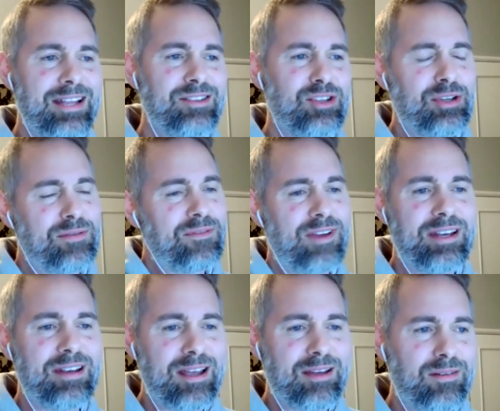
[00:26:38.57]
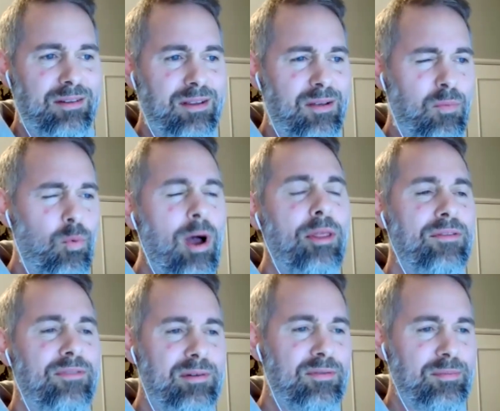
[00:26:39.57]
So you can find out a wealth of
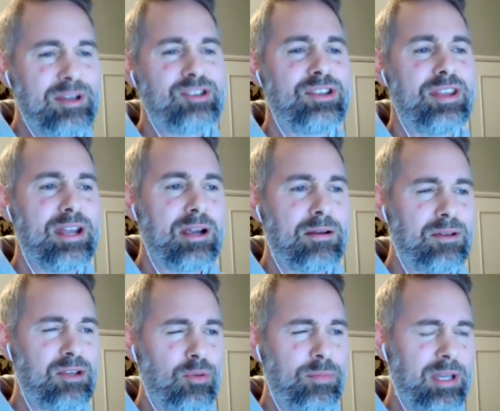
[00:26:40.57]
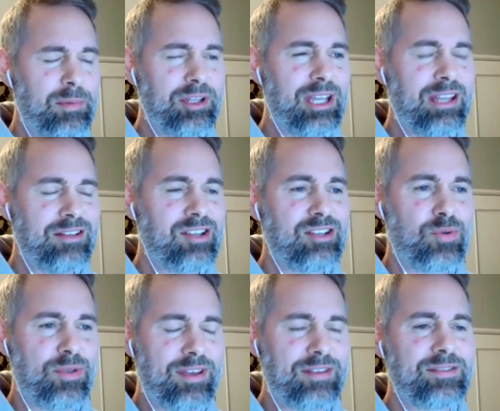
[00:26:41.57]
information there and you'll be able to get in touch
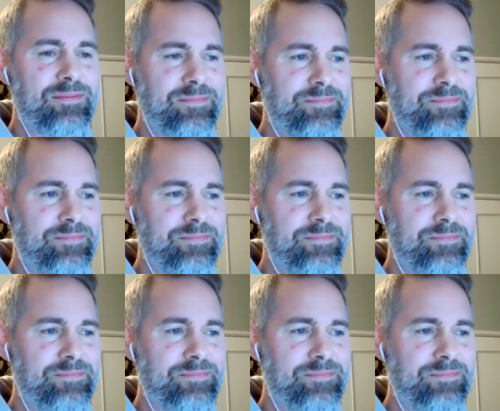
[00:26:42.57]
with us.